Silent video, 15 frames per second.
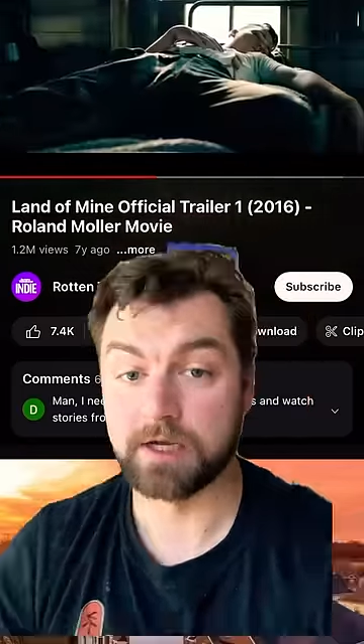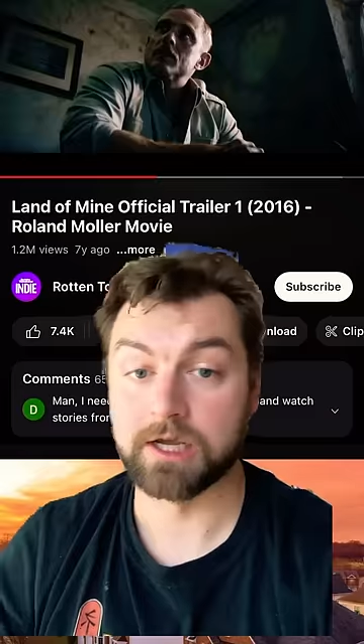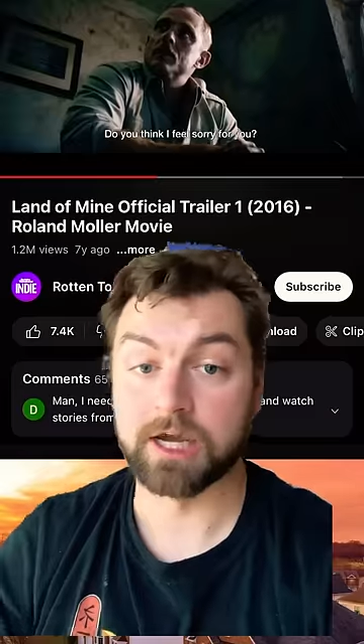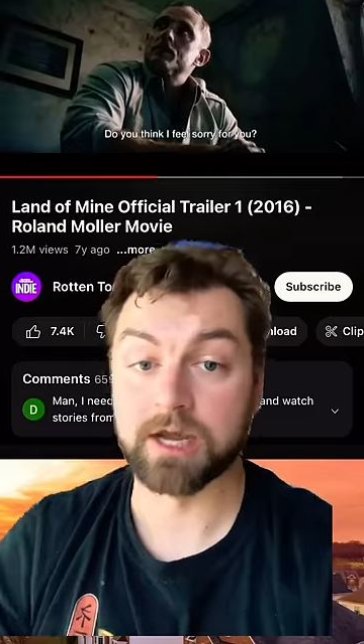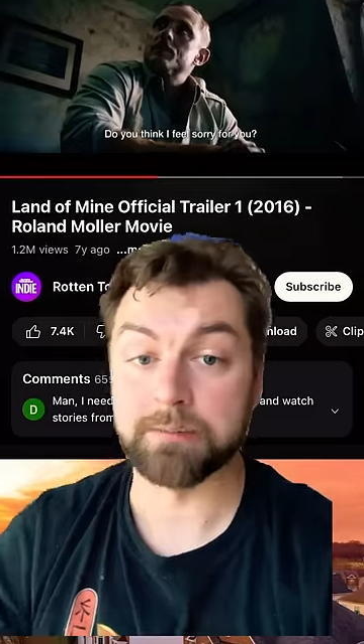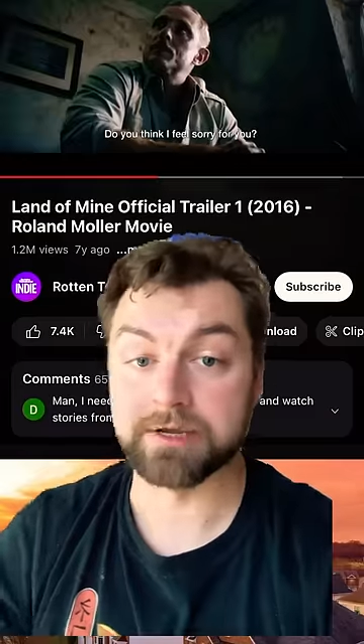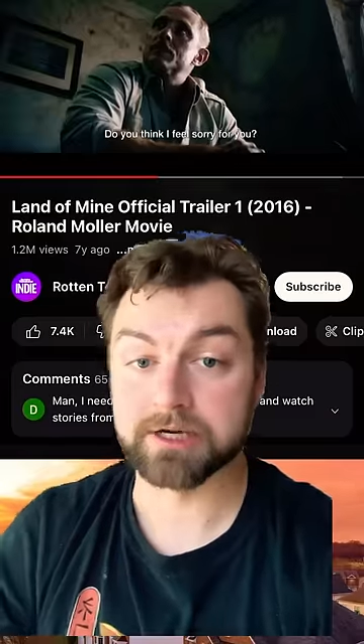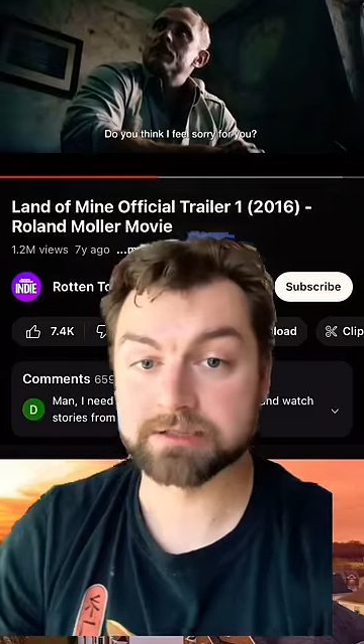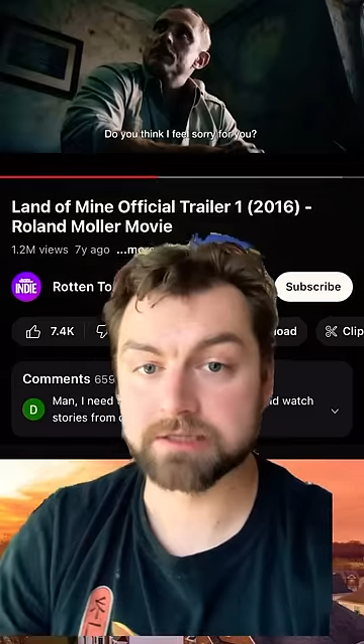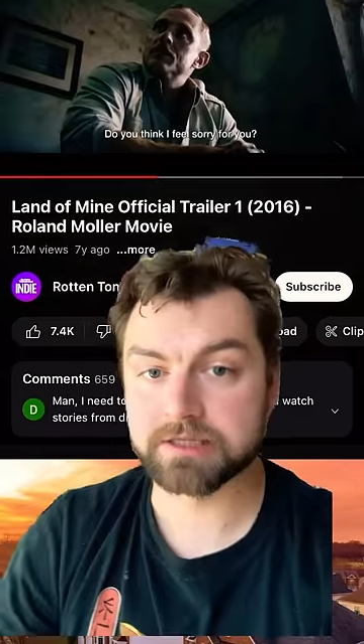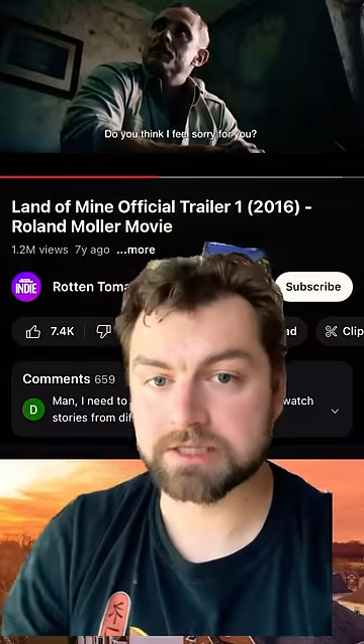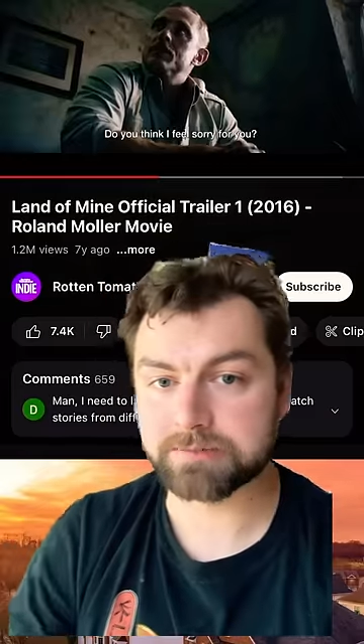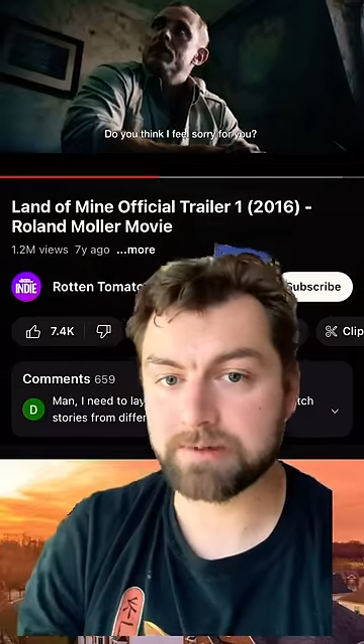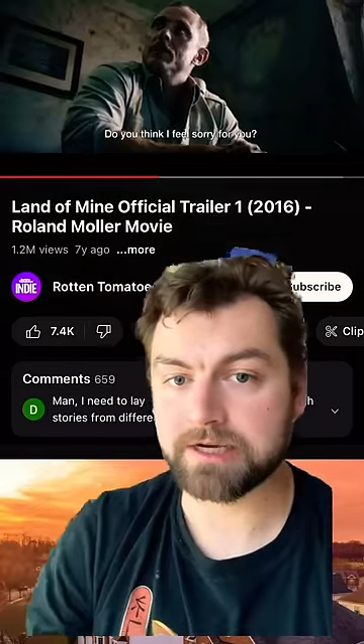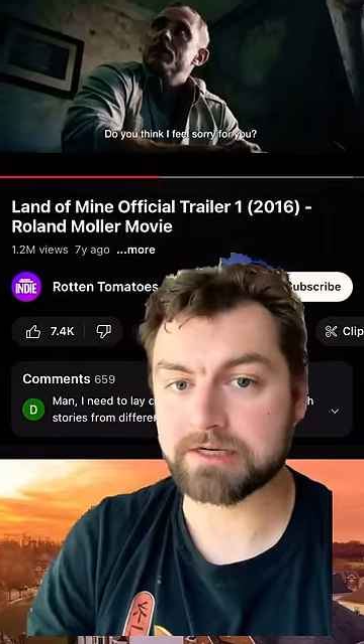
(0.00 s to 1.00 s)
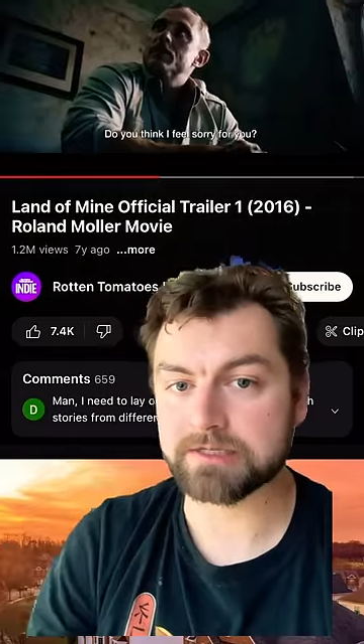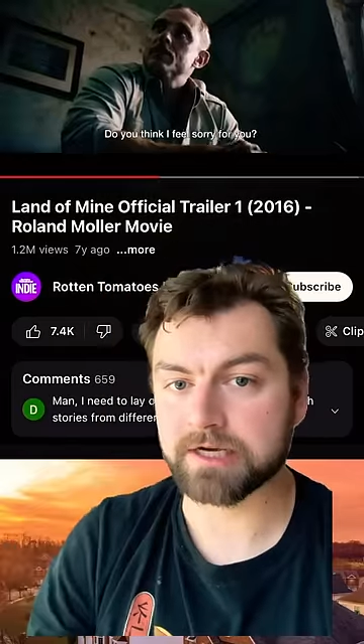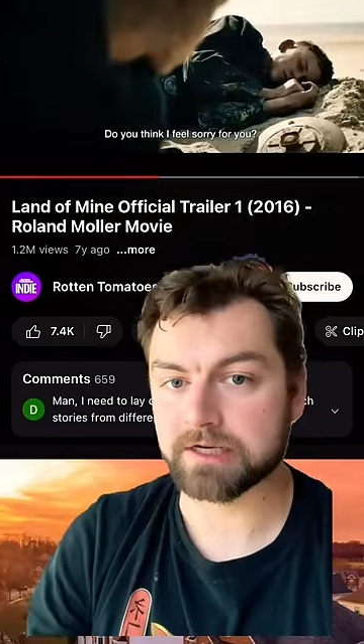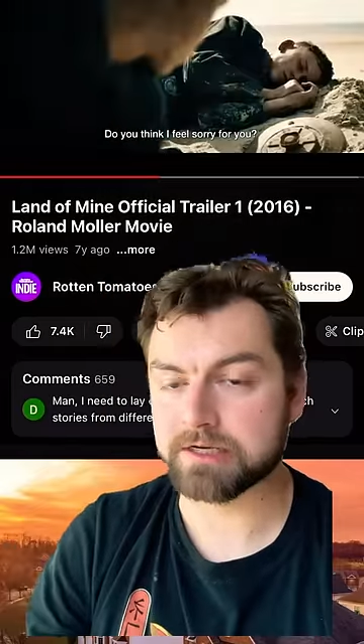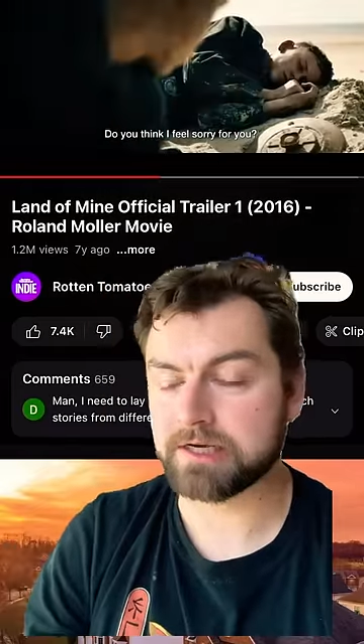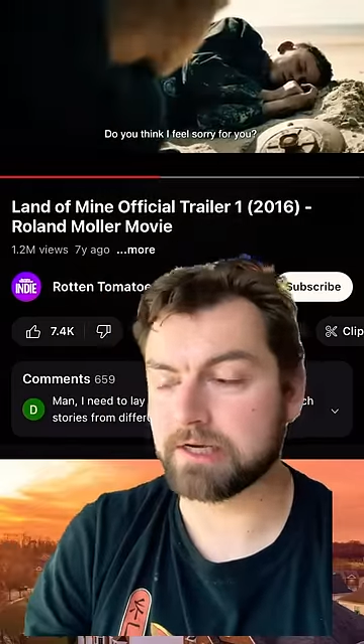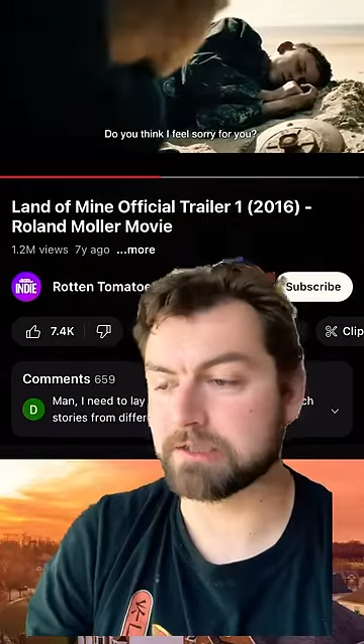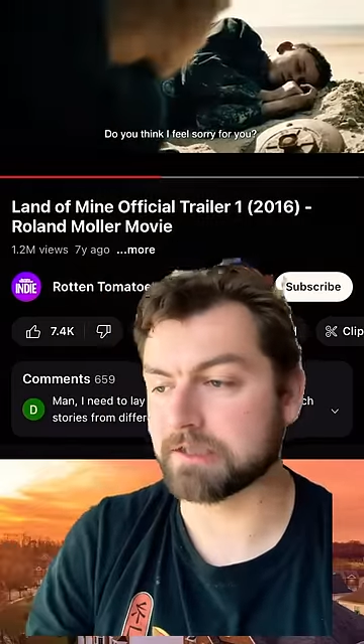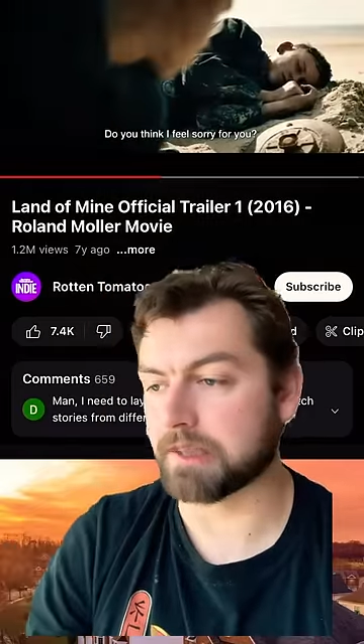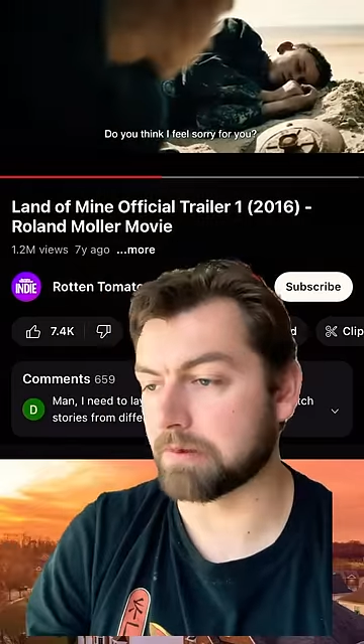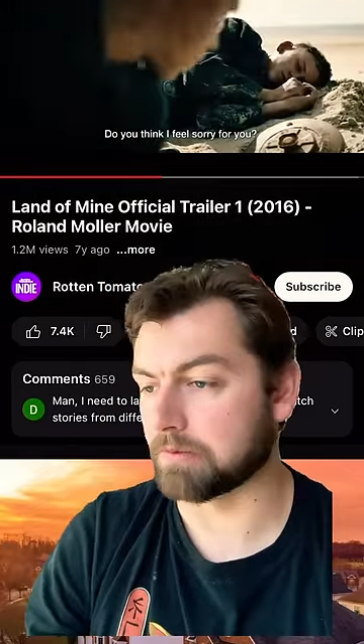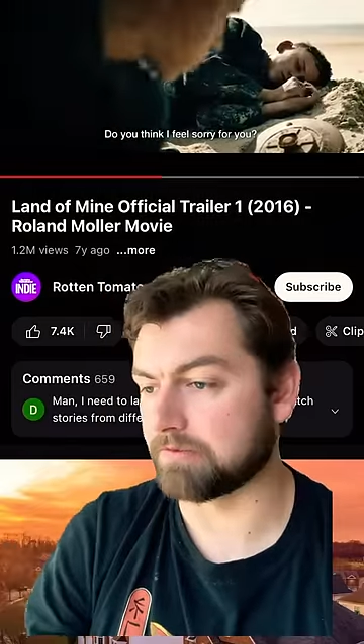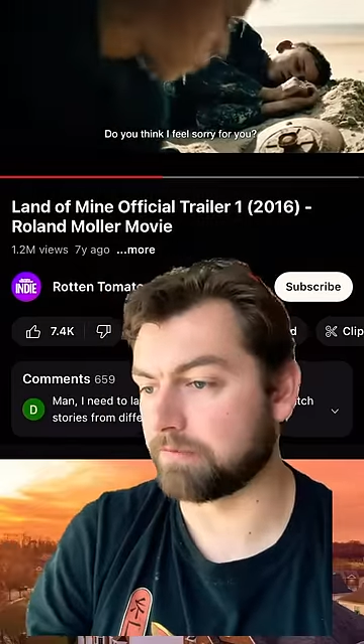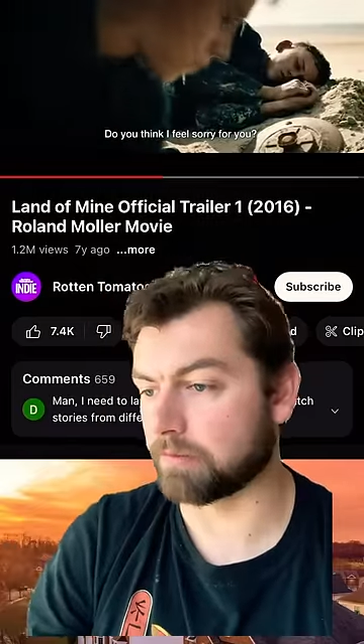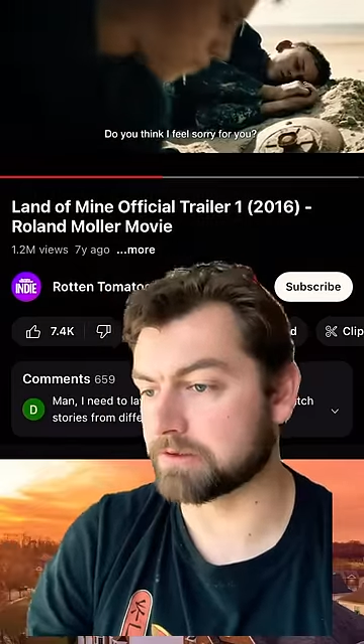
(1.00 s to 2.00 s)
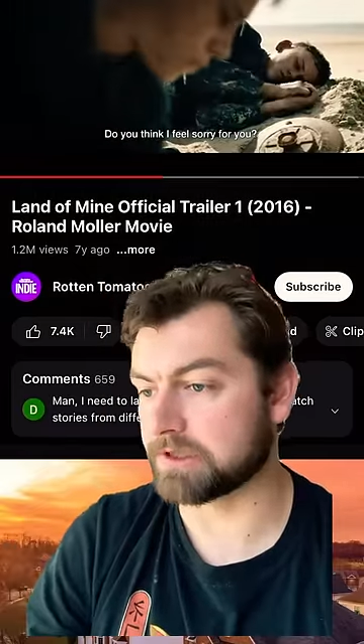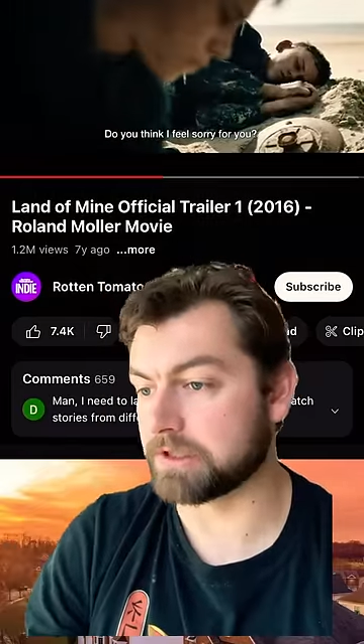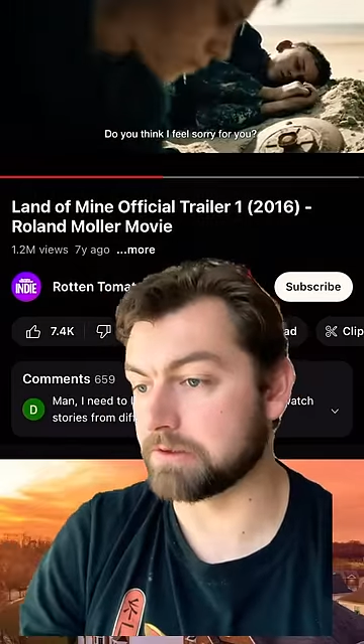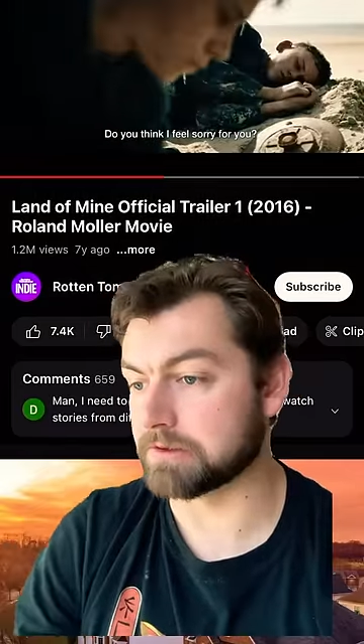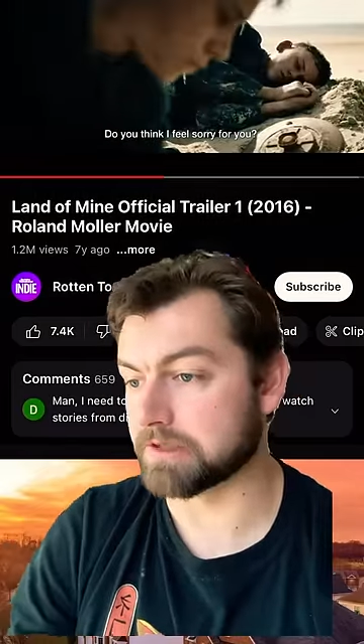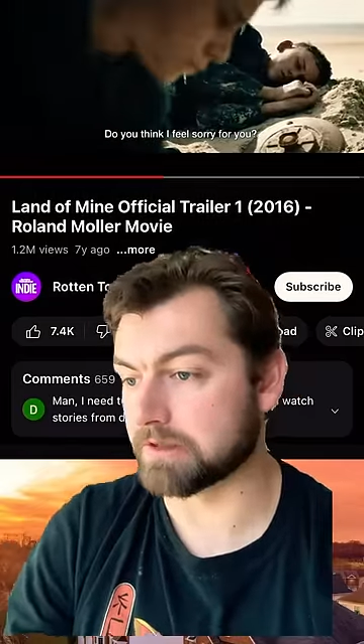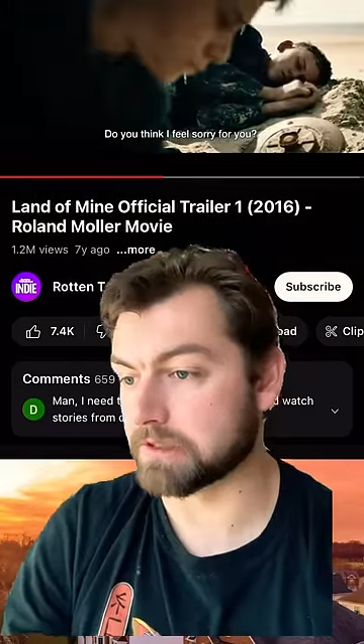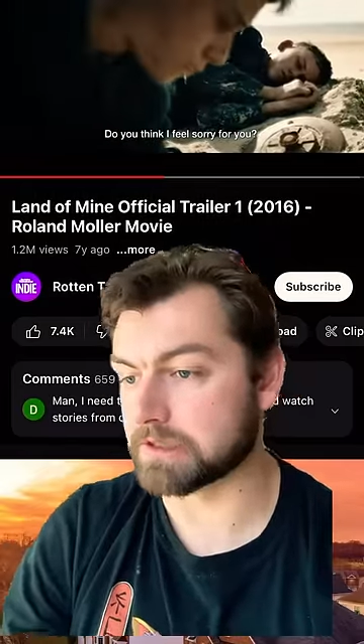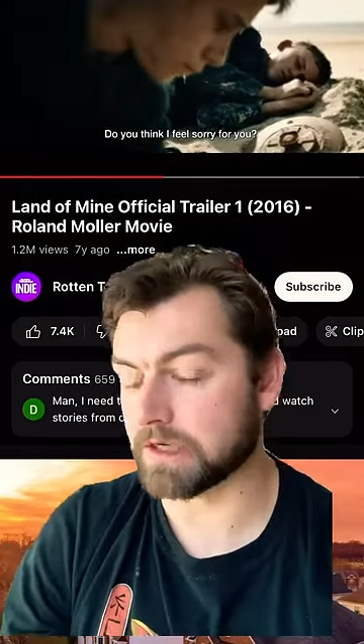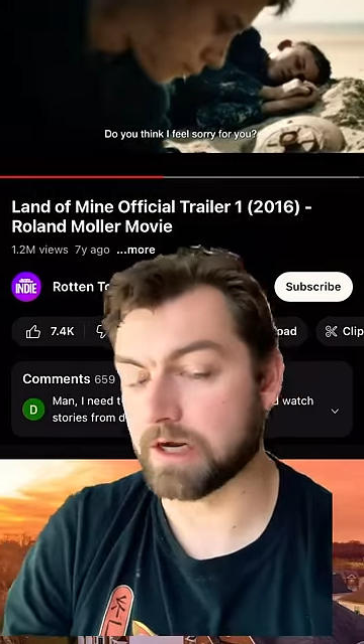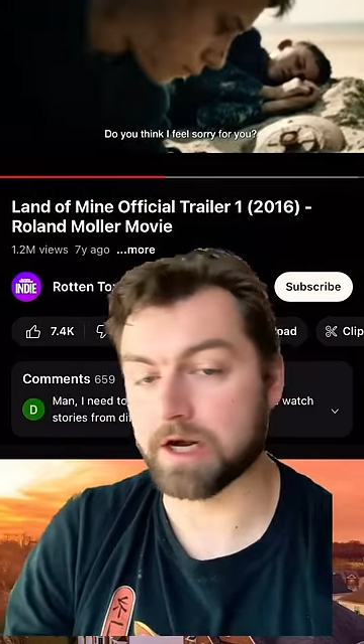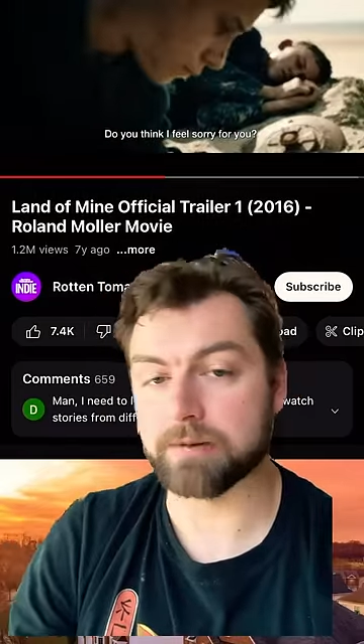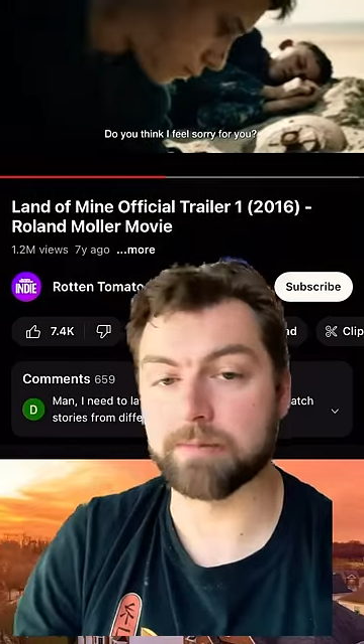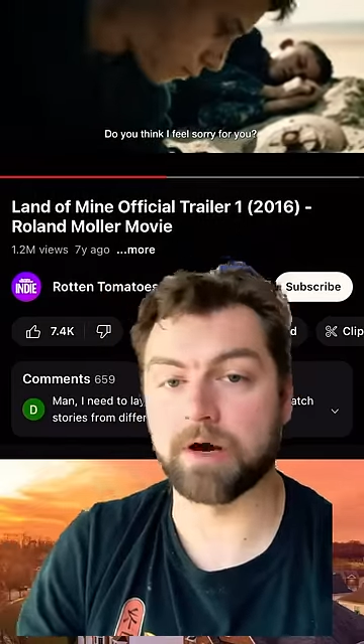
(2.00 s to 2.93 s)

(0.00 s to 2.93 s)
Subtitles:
And because of the speed and techniques that they were forced to use at the time,